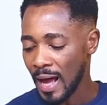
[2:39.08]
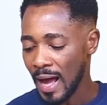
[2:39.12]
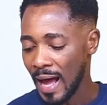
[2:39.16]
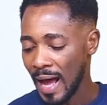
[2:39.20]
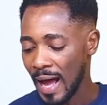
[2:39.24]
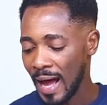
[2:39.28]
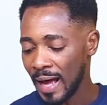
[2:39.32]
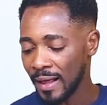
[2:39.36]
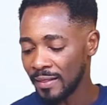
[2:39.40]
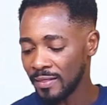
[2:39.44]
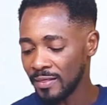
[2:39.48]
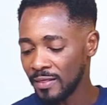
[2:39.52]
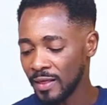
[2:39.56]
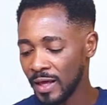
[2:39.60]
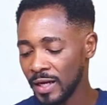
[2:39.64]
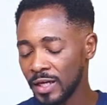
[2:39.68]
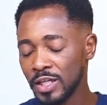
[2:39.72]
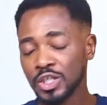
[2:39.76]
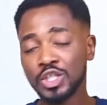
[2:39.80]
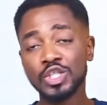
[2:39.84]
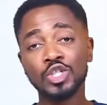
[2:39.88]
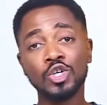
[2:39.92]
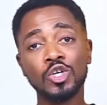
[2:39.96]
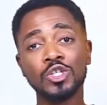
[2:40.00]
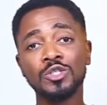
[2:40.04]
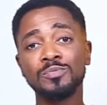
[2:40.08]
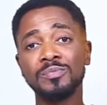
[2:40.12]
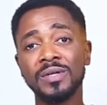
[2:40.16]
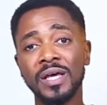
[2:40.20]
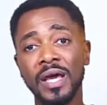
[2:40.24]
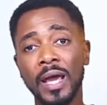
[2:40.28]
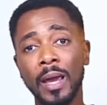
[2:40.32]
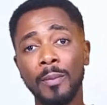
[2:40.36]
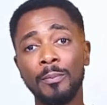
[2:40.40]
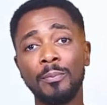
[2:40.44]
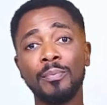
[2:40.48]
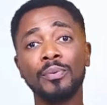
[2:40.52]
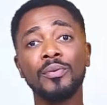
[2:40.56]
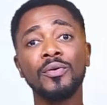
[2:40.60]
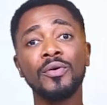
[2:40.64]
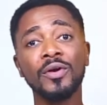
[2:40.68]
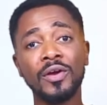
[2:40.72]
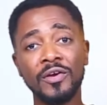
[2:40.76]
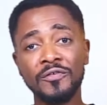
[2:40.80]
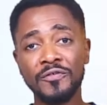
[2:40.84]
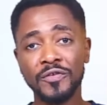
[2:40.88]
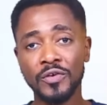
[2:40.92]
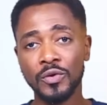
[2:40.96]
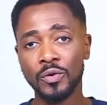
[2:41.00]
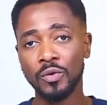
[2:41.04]
And then it shows me a
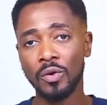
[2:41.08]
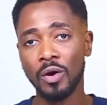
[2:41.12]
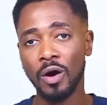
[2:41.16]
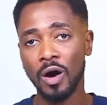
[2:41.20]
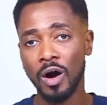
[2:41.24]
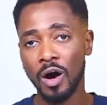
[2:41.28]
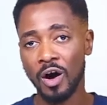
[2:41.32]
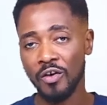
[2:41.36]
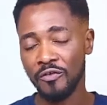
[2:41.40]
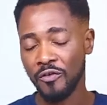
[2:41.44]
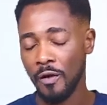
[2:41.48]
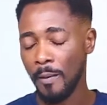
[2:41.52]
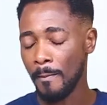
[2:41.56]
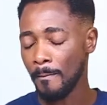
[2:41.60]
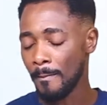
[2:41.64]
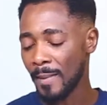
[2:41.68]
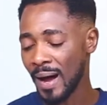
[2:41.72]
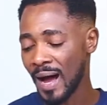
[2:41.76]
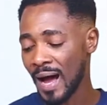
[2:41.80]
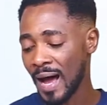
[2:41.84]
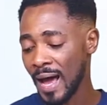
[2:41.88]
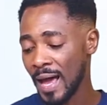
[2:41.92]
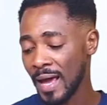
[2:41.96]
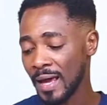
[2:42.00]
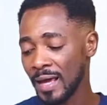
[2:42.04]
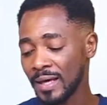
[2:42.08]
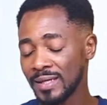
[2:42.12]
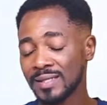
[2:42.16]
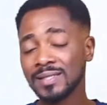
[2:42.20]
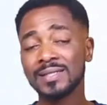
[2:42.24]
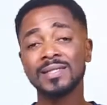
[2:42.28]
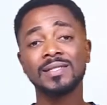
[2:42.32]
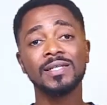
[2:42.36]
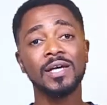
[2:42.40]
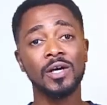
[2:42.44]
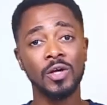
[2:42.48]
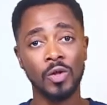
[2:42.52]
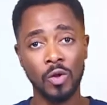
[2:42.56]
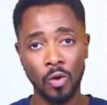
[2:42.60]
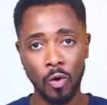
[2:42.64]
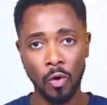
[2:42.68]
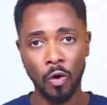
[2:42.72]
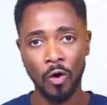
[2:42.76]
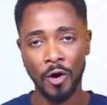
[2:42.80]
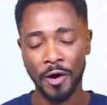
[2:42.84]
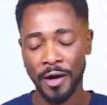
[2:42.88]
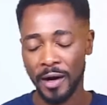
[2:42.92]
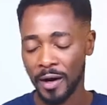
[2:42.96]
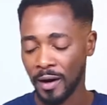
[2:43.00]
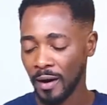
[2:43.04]
preview of my sale
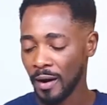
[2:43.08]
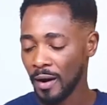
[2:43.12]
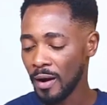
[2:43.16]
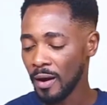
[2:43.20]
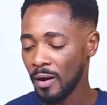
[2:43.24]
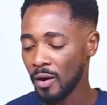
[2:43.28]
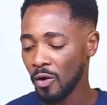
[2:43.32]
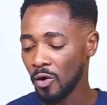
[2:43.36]
order,